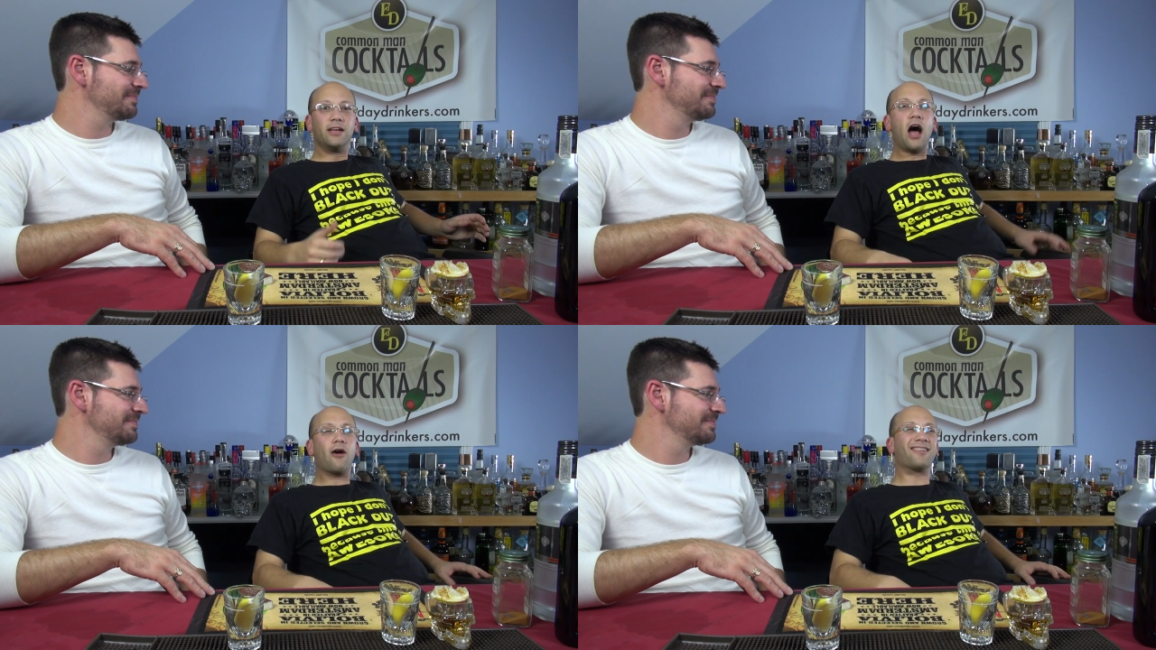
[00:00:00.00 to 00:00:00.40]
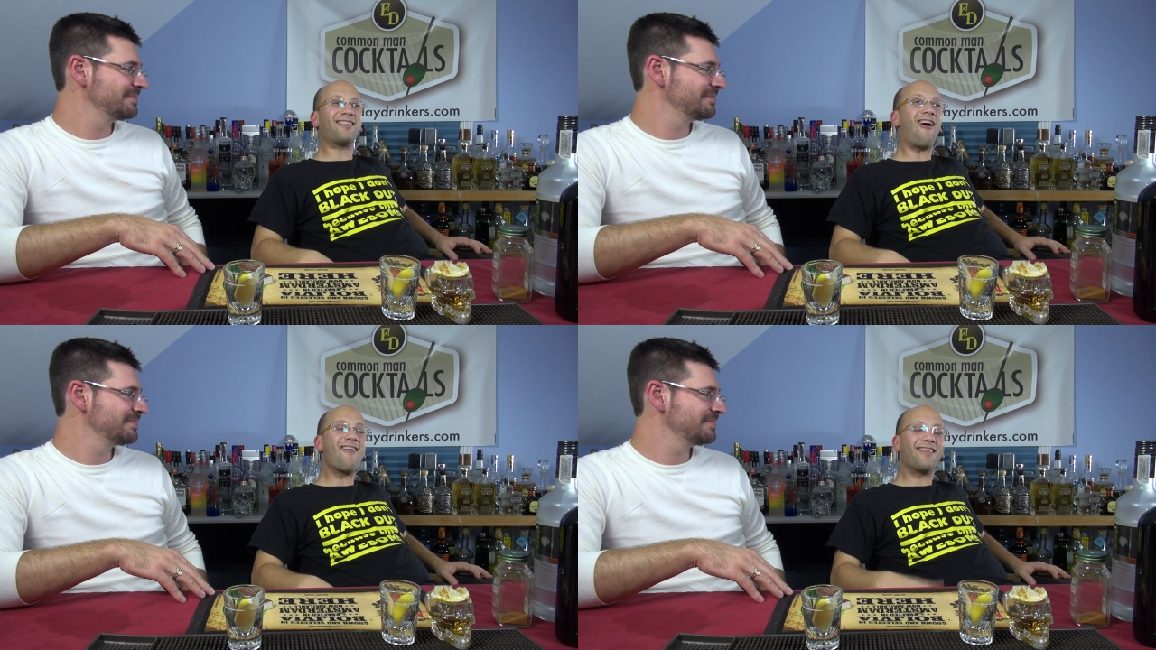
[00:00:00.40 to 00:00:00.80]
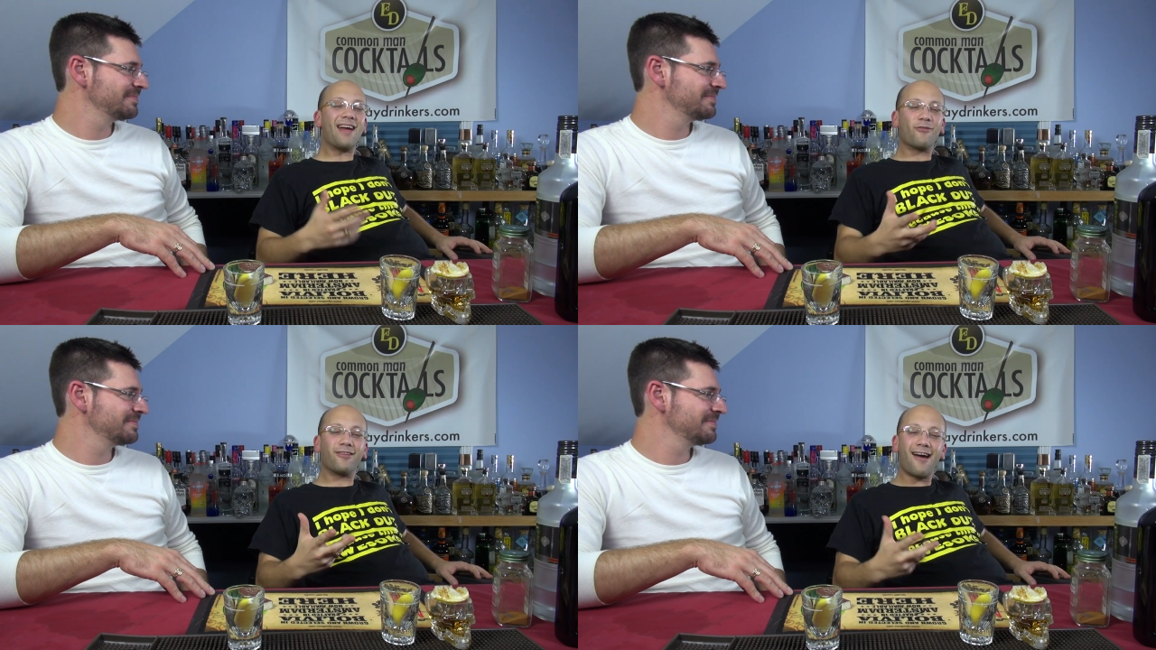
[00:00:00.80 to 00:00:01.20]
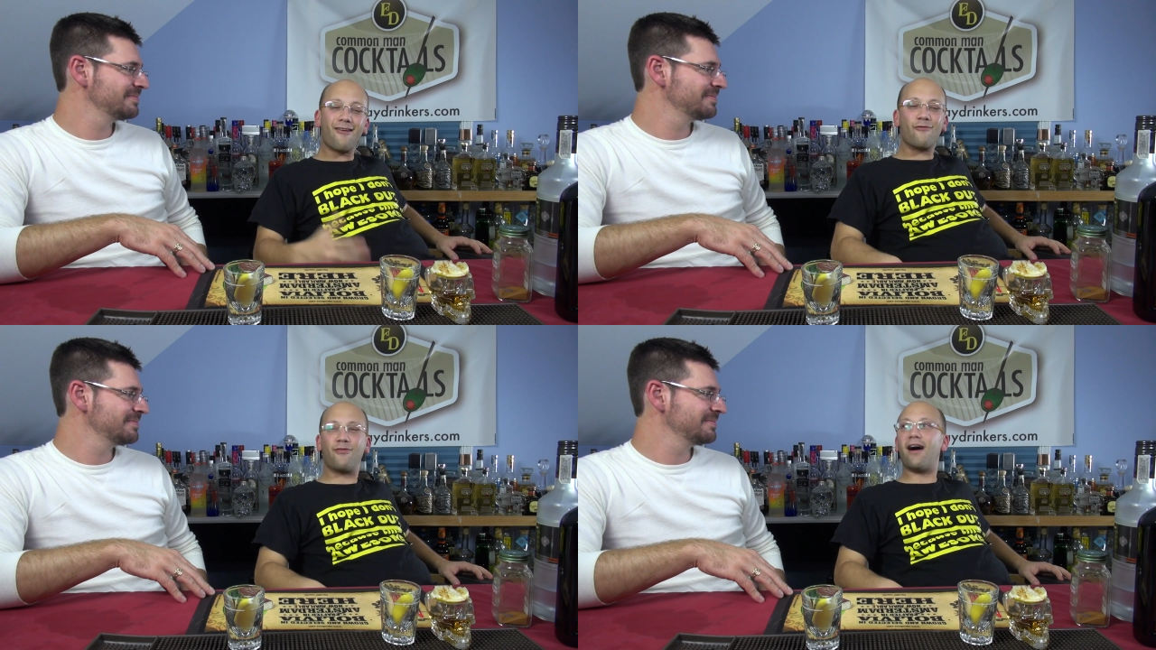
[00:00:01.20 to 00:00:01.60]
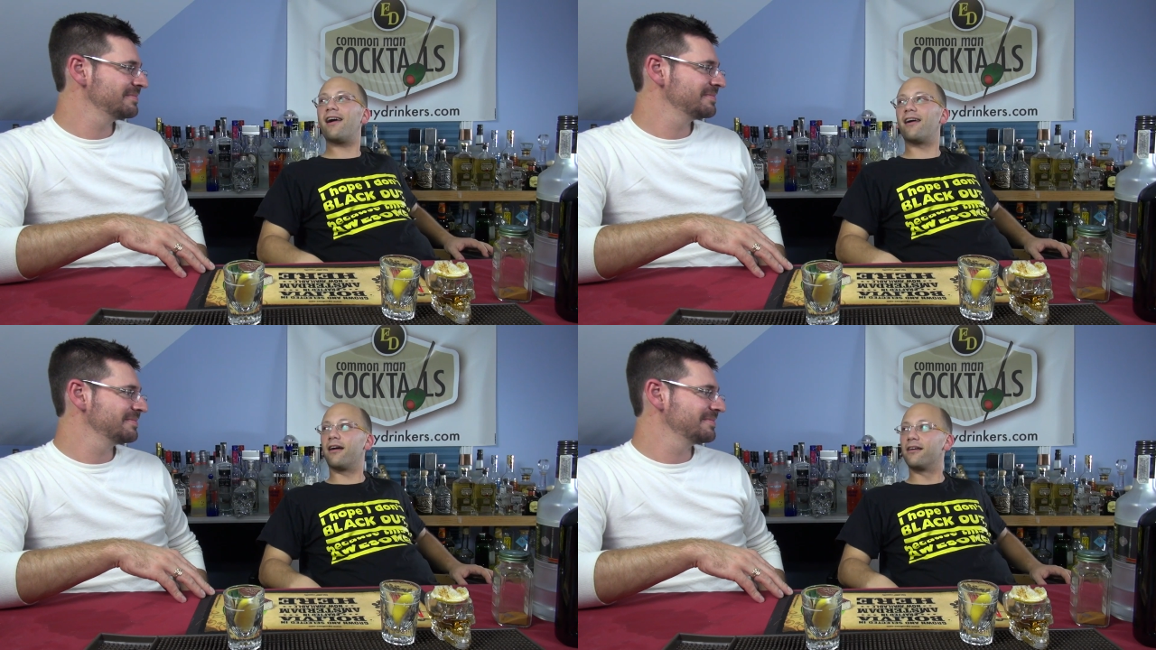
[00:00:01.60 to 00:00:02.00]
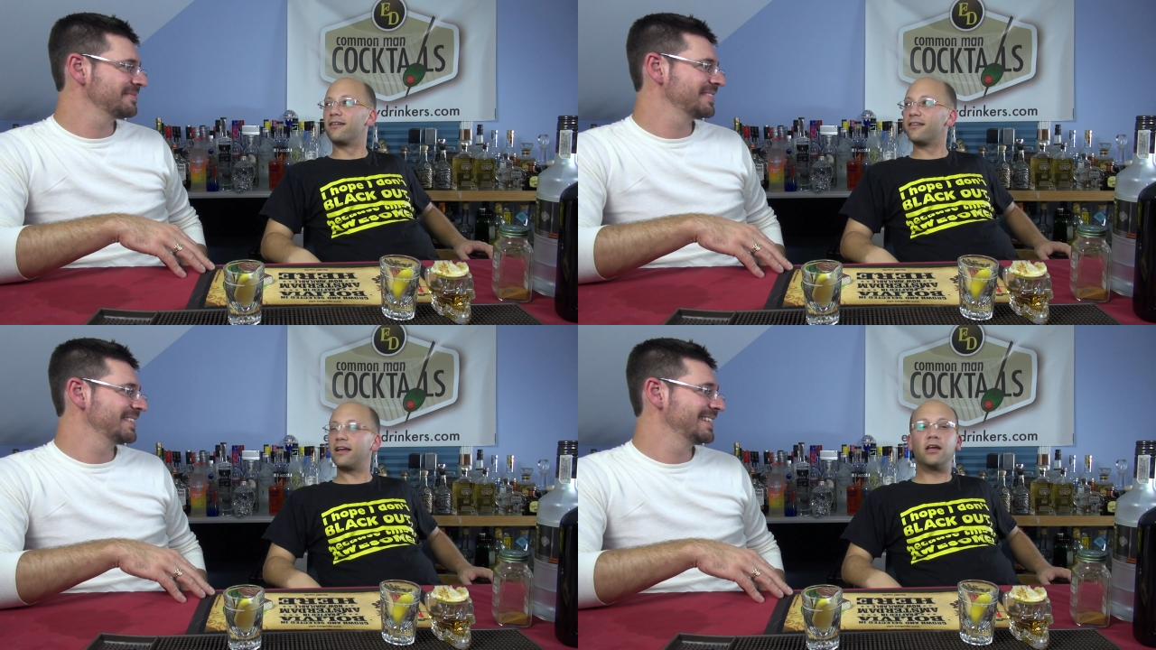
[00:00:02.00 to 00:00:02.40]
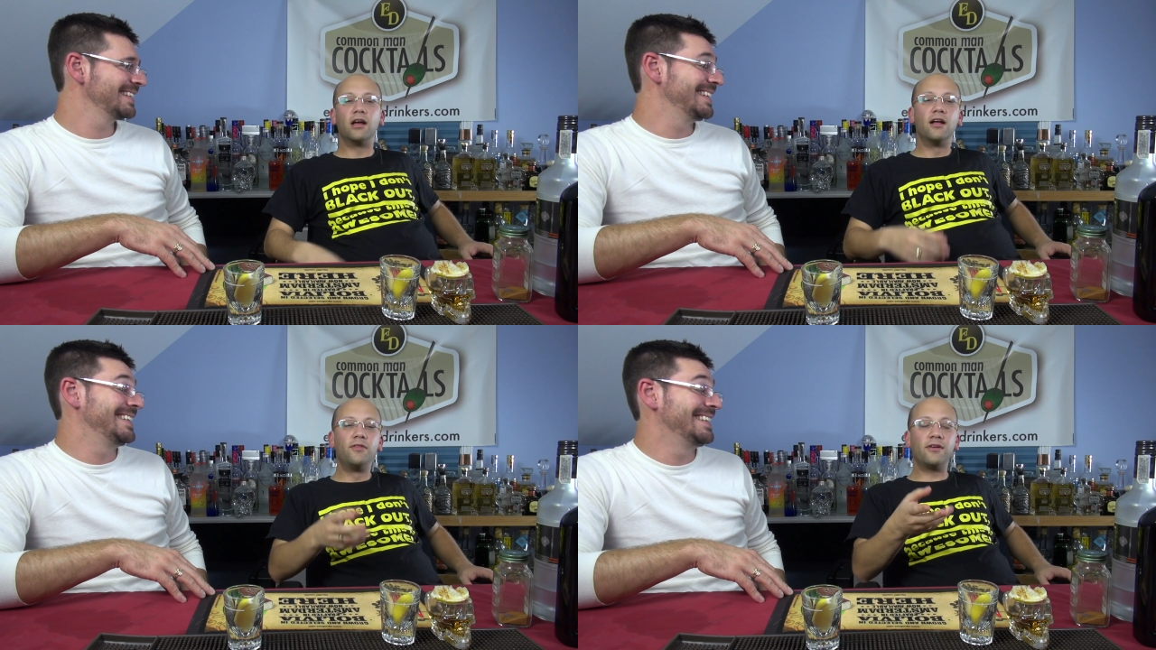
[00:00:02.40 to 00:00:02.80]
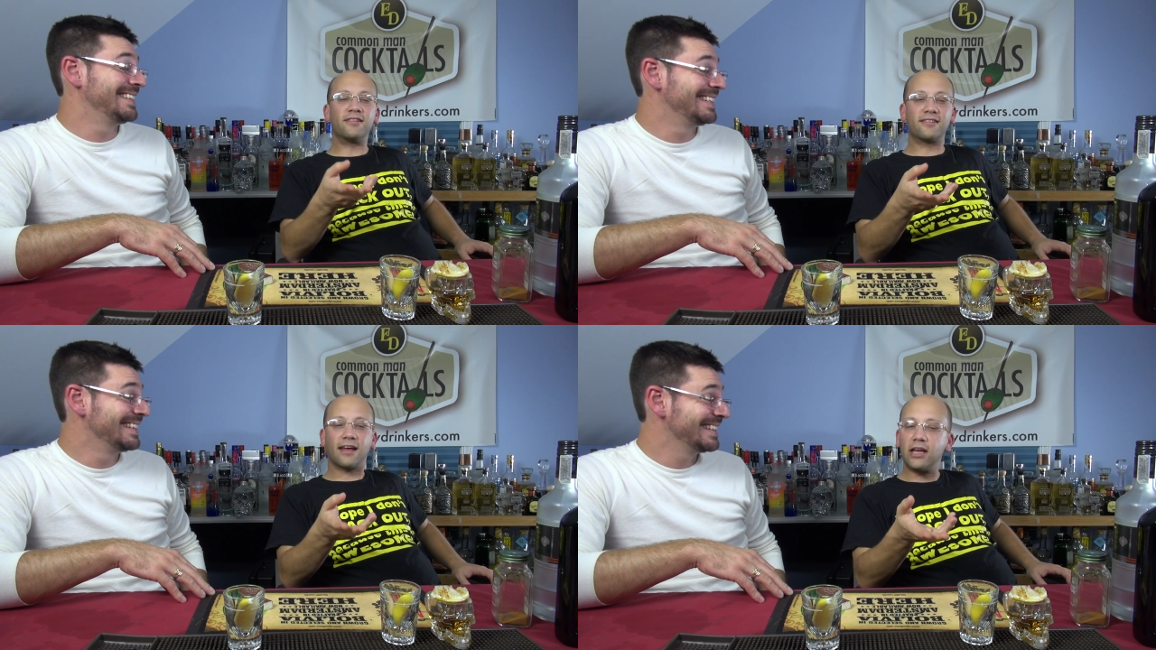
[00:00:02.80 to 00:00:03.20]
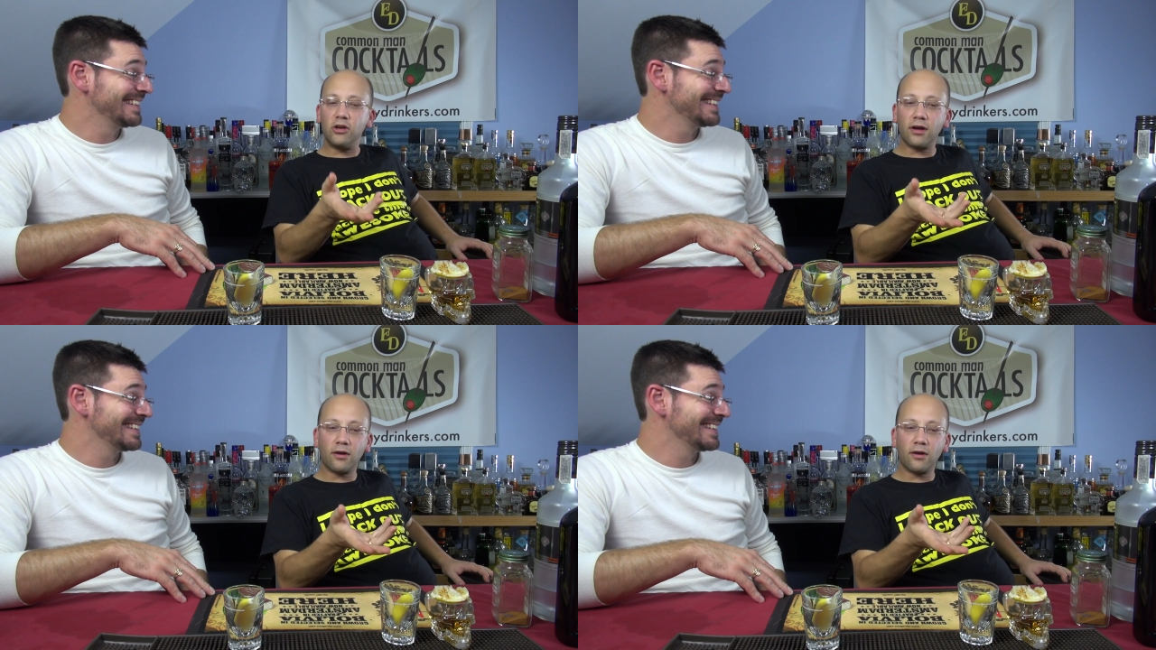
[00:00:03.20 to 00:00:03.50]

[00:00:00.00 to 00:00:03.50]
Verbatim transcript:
Speaker 1: No, because hardly ever light on fire. Like this is like you